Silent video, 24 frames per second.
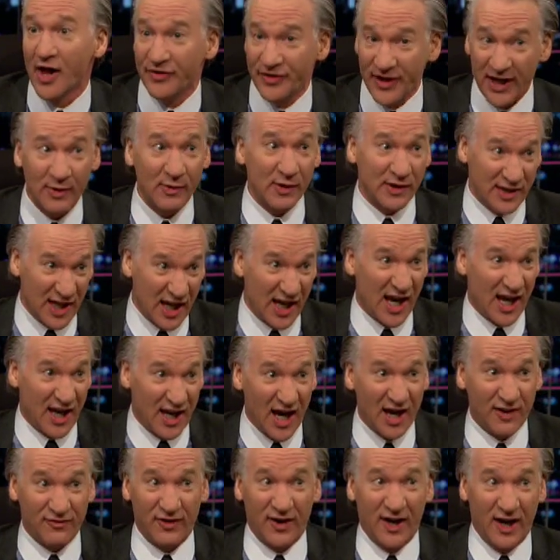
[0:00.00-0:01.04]
Think what they could
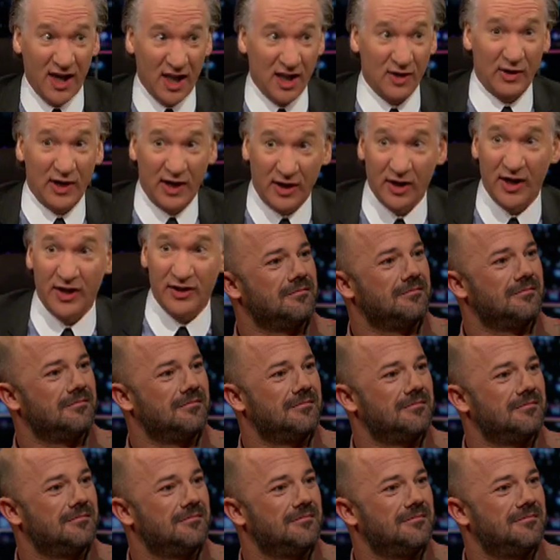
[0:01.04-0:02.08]
get for Hillary Clinton's
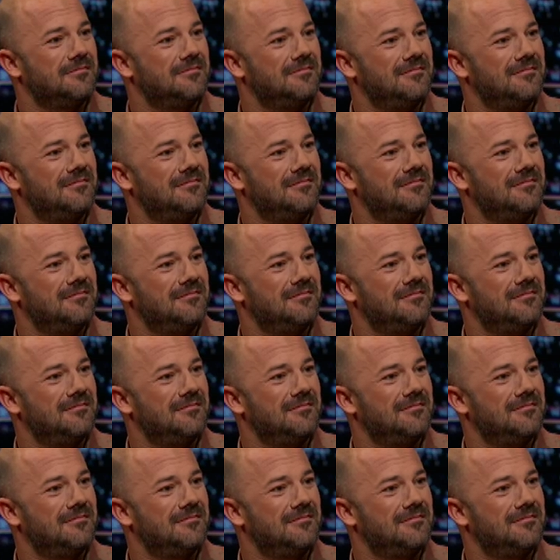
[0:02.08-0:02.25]
cunt.